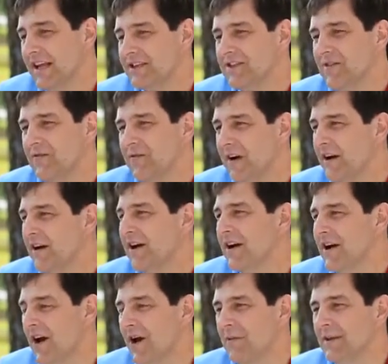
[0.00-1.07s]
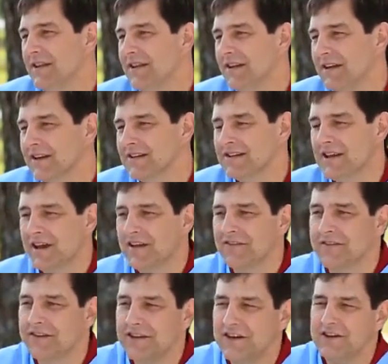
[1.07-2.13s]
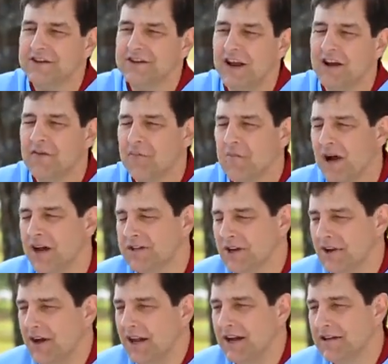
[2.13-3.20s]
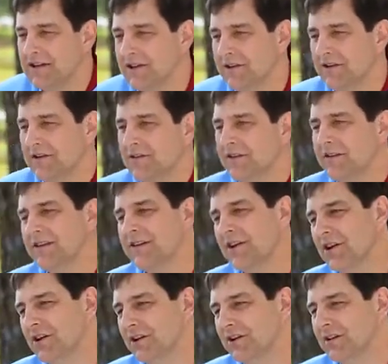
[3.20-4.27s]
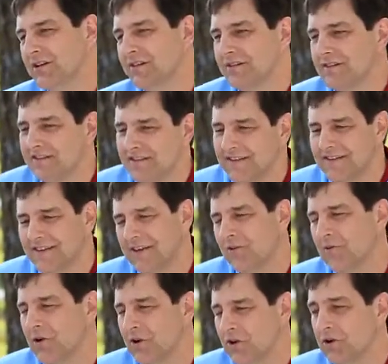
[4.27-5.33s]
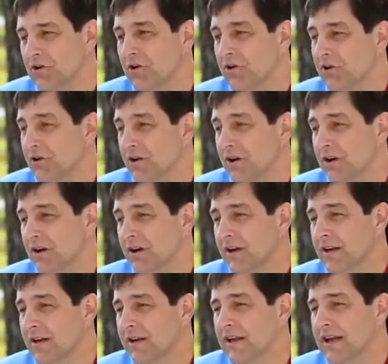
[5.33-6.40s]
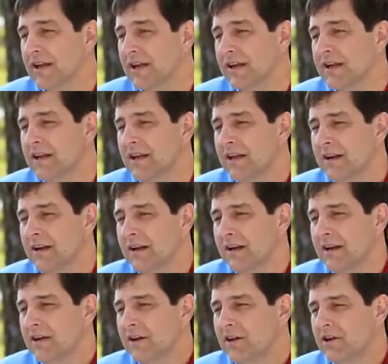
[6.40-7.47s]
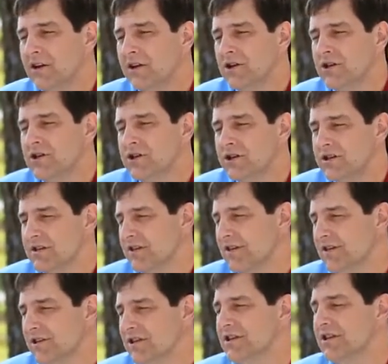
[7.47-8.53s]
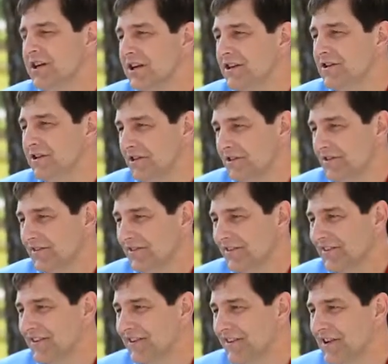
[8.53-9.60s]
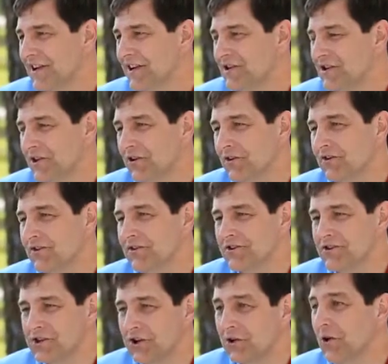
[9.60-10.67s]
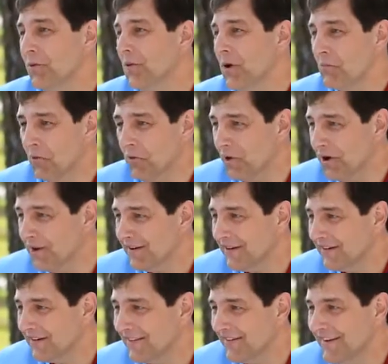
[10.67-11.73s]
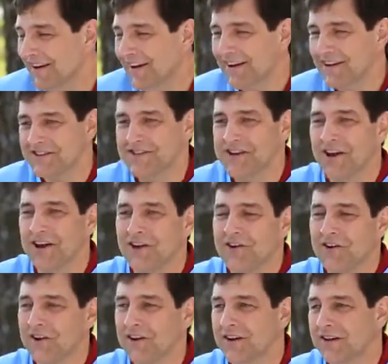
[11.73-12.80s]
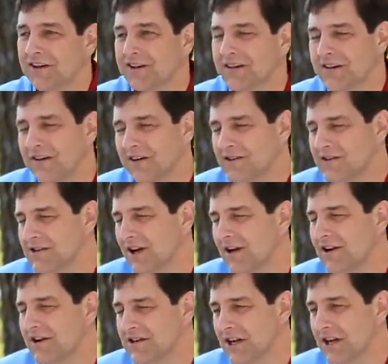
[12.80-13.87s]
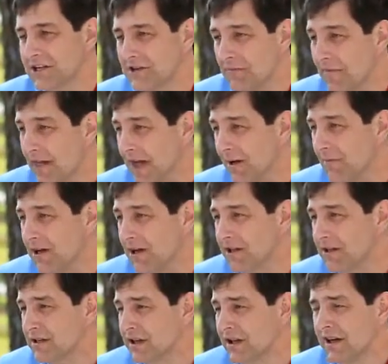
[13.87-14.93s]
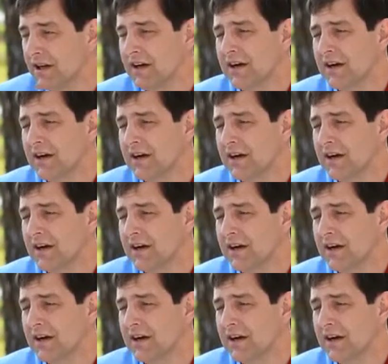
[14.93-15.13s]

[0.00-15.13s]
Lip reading: It's a very common thing. It's kind of, it's kind of a macho attitude, that they don't want to neuter their dog, and you just need to. You need to. They're still going to be a boy. It's not gonna, it's not gonna change them that much.